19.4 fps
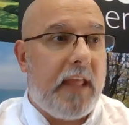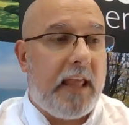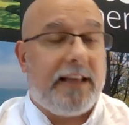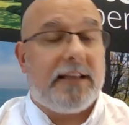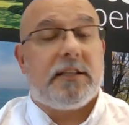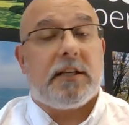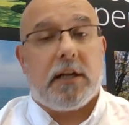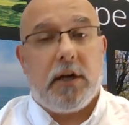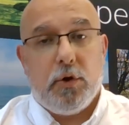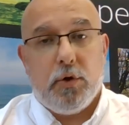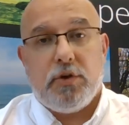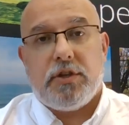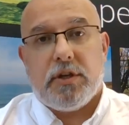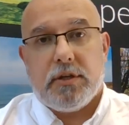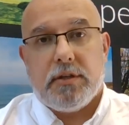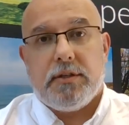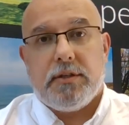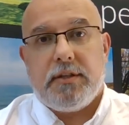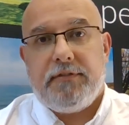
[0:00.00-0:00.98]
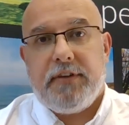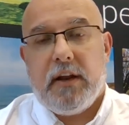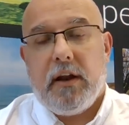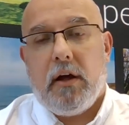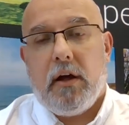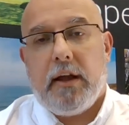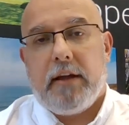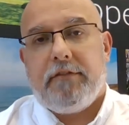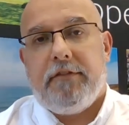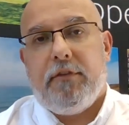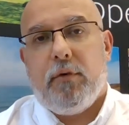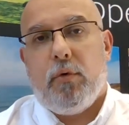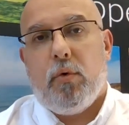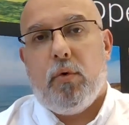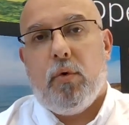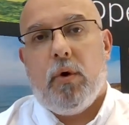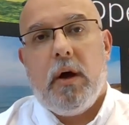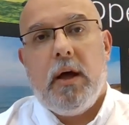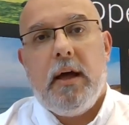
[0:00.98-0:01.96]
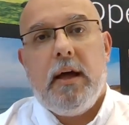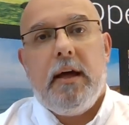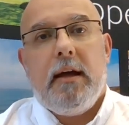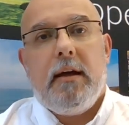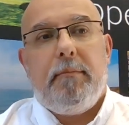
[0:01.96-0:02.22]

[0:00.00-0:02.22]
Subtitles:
exclusions, if you like, for